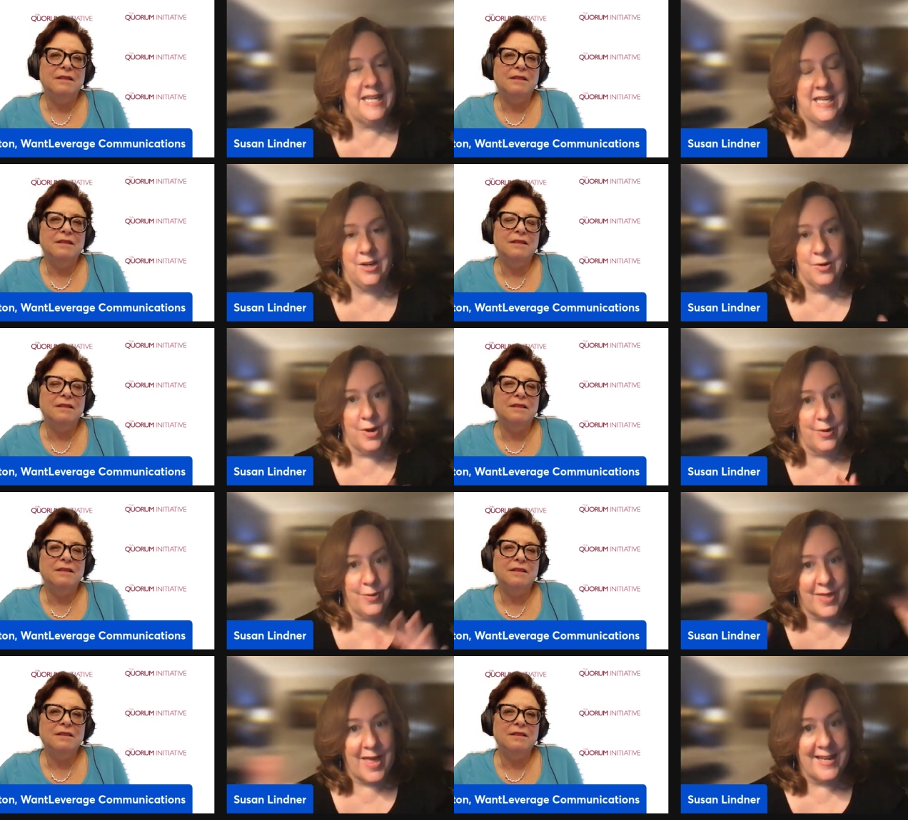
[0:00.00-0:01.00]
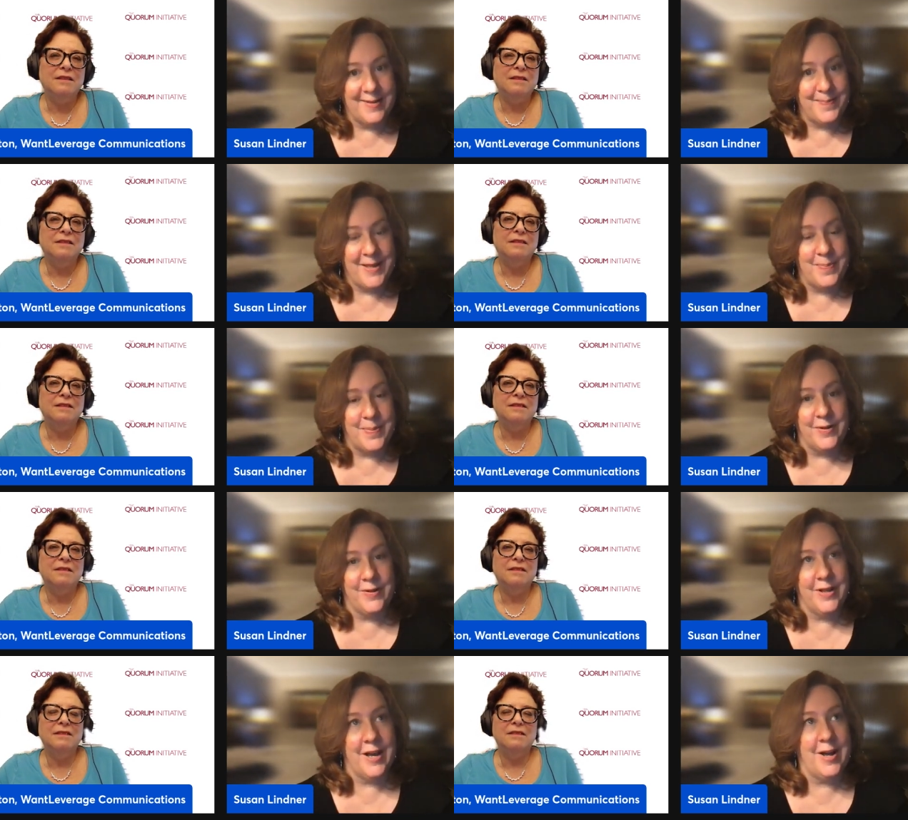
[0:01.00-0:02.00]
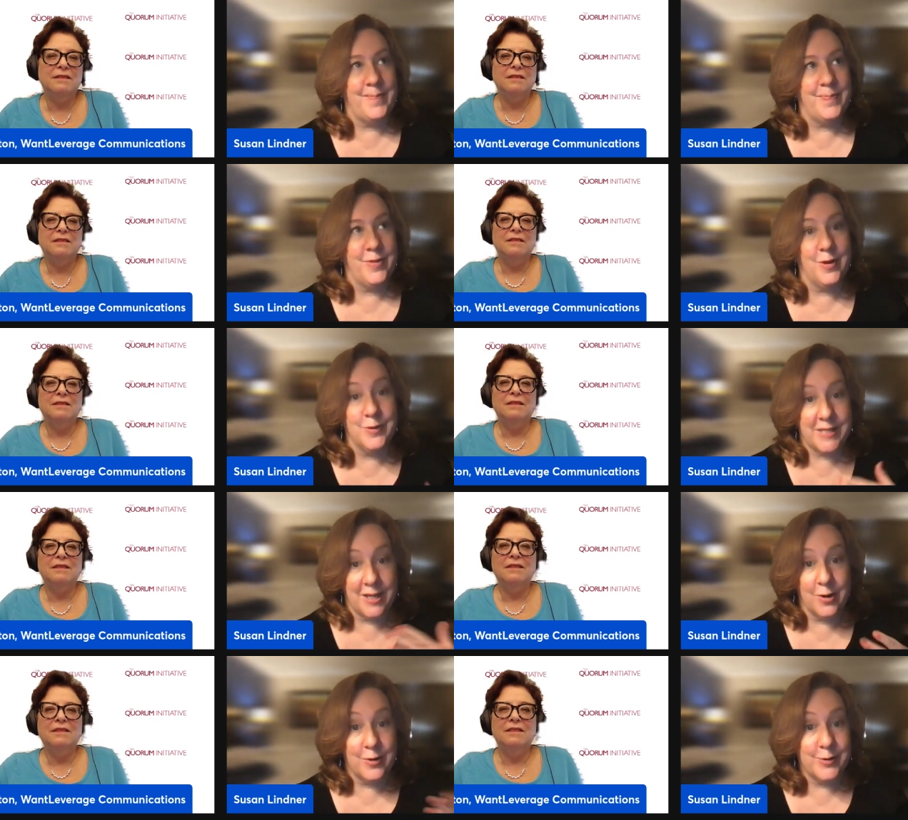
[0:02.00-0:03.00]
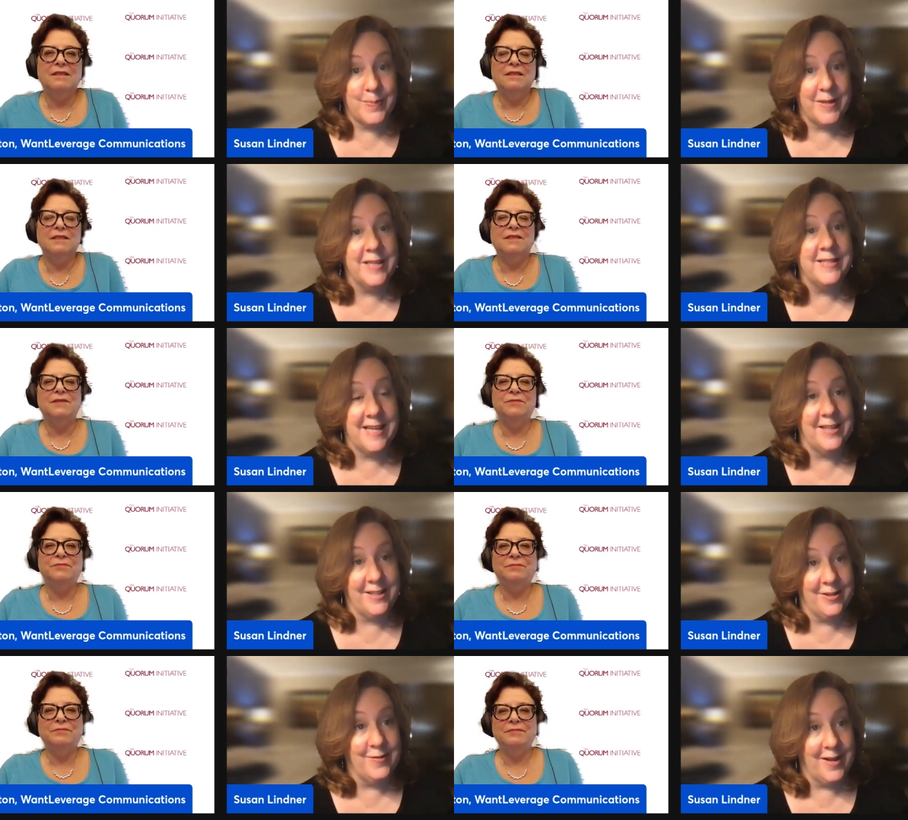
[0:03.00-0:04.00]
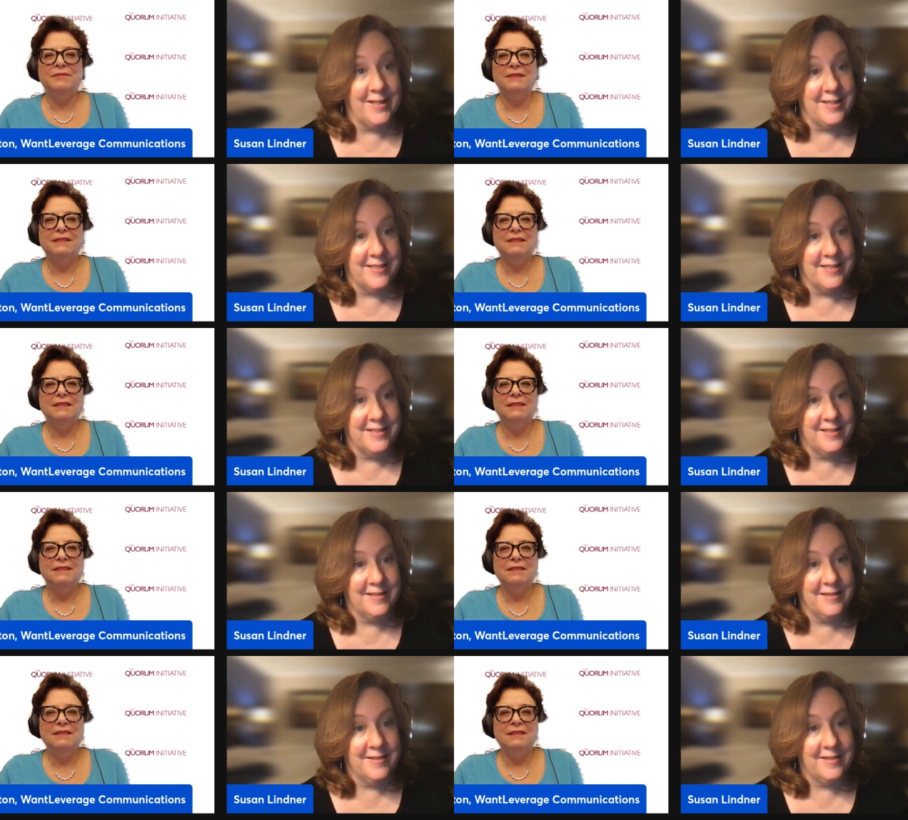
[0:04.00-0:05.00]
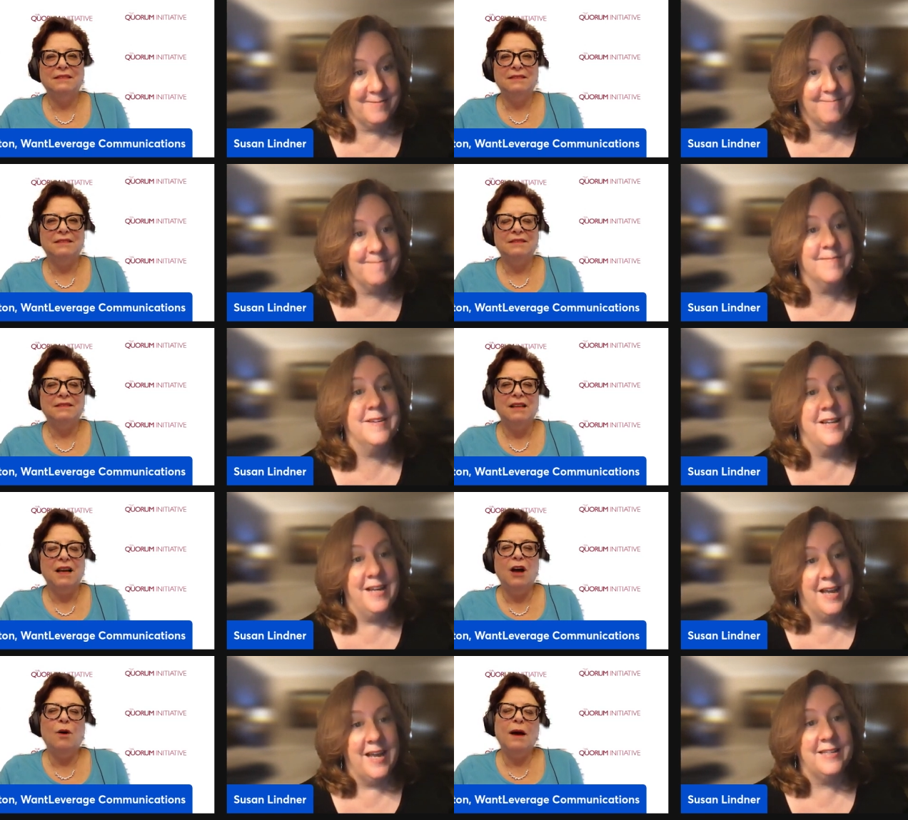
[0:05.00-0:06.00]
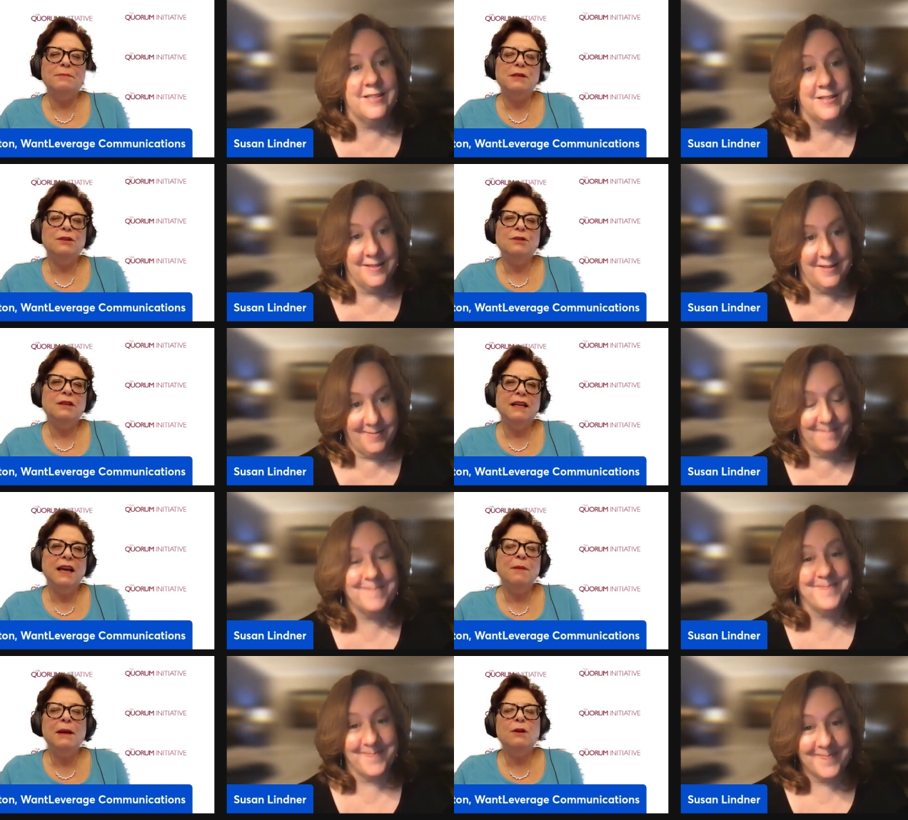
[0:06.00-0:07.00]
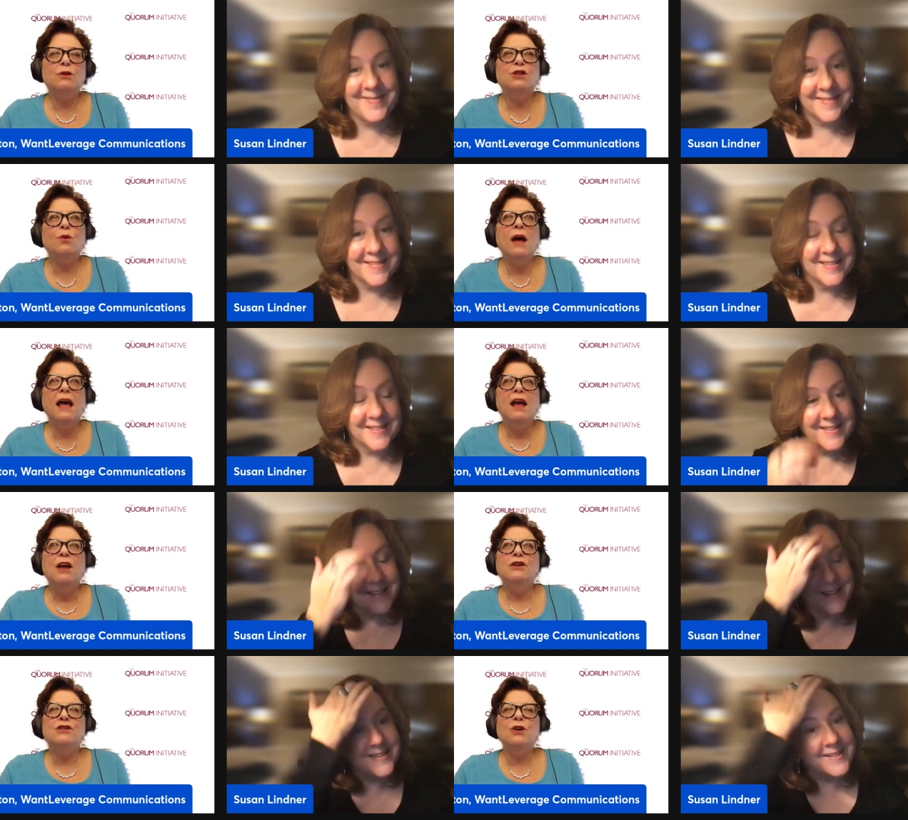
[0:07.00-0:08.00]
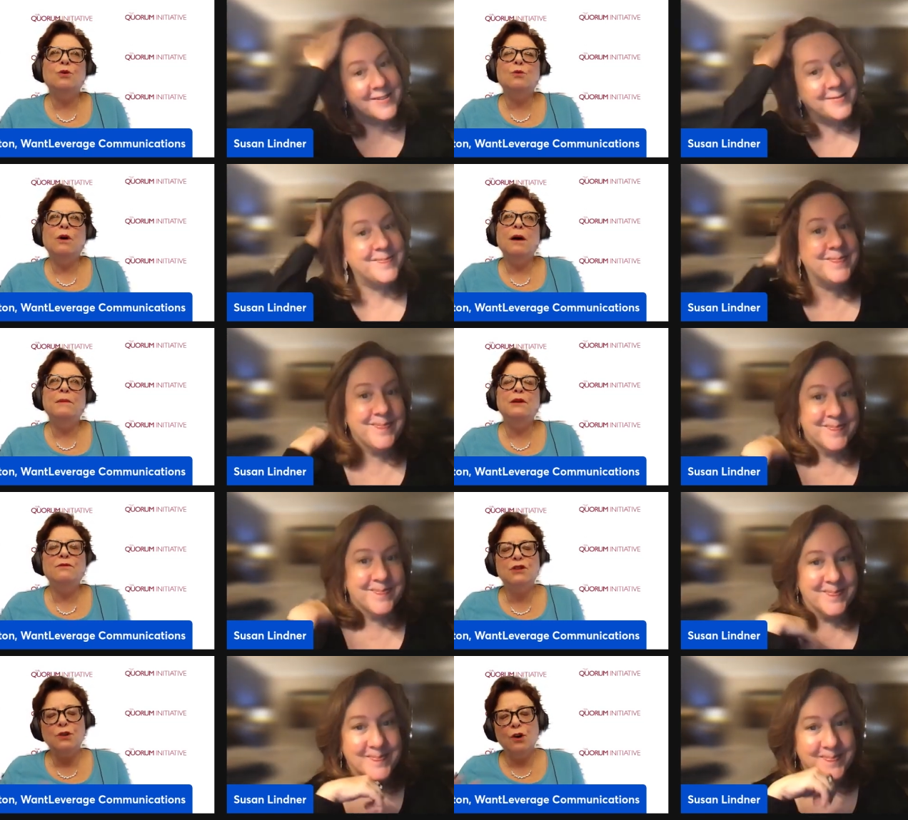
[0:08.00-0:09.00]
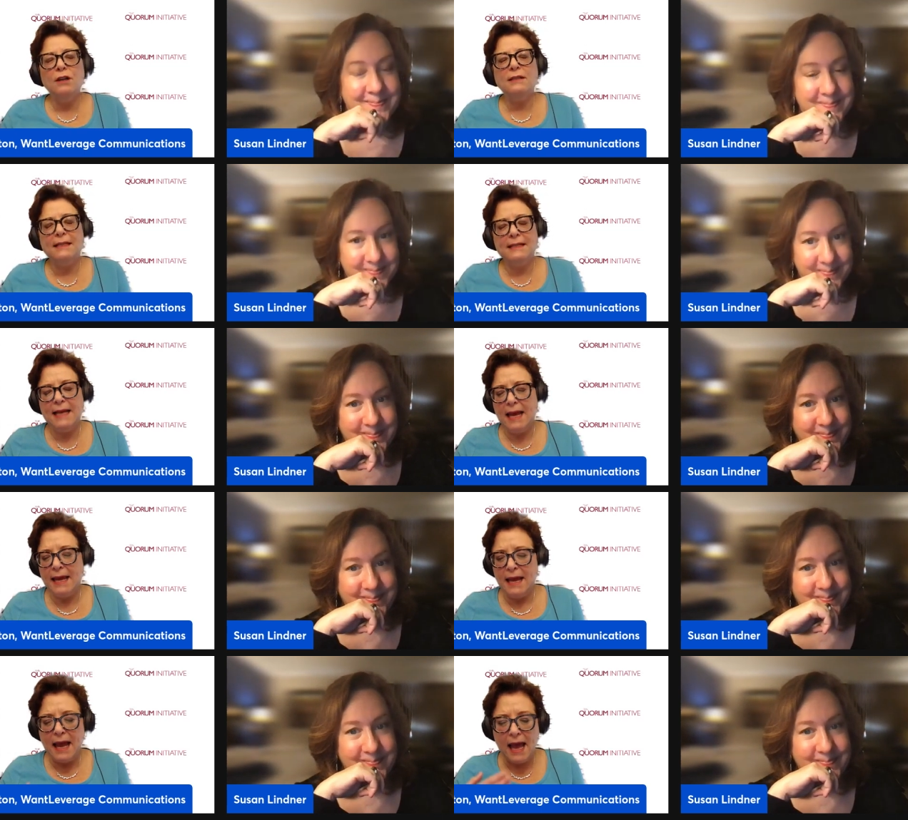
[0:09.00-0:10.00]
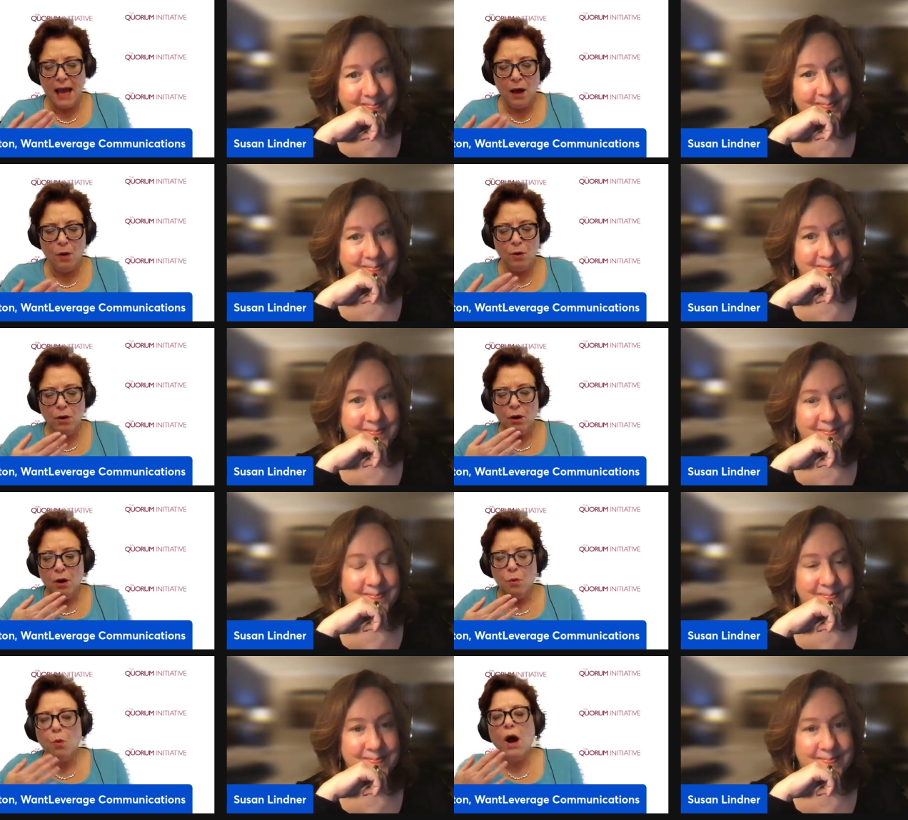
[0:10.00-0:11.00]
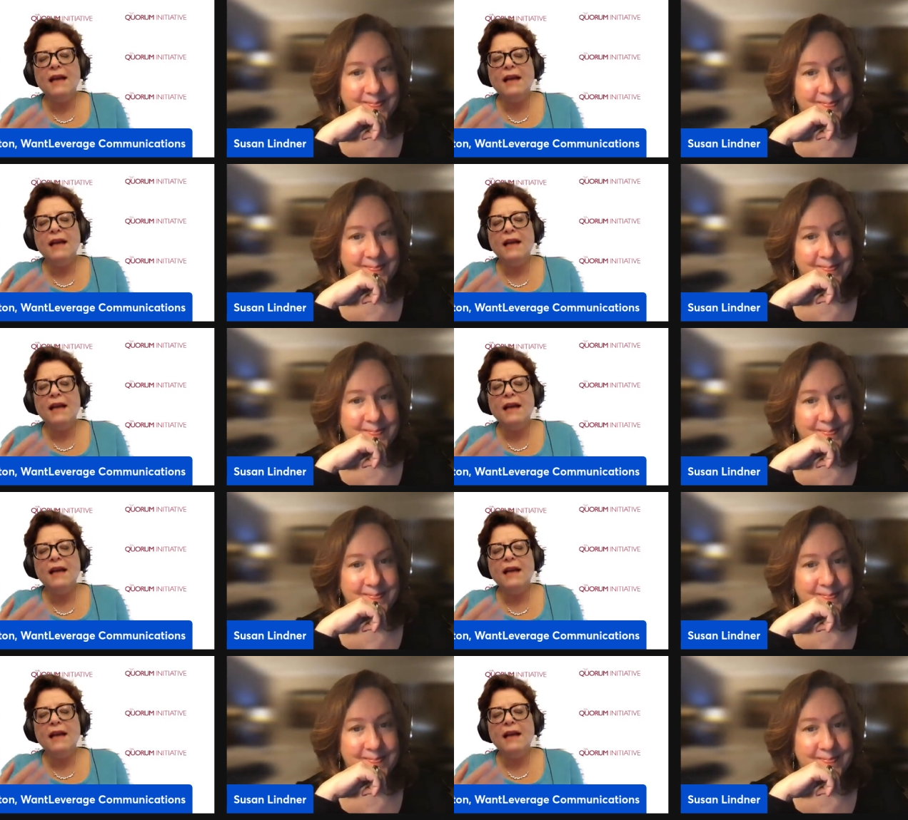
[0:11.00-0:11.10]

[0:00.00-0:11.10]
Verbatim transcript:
Speaker 1: a hero, then people, um, those heroes begin telling their friends.
Speaker 2: Oh, and absolutely. I mean, so, so, I mean, you started to say how, why